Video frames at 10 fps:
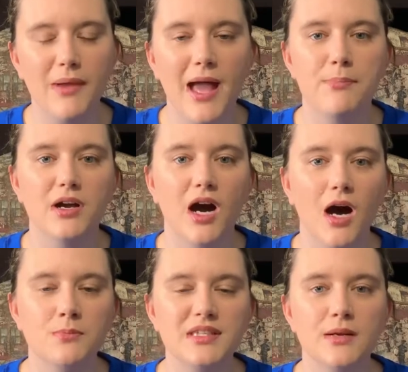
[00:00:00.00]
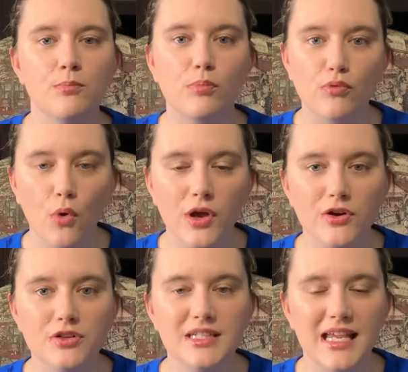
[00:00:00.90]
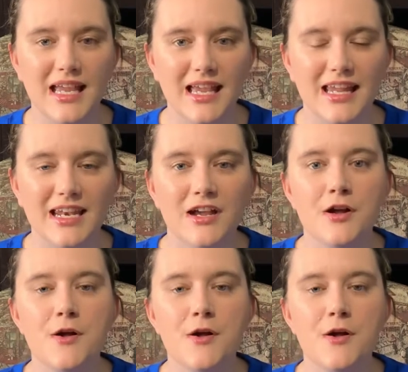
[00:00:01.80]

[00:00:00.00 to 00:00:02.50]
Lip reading: and becomes embroiled in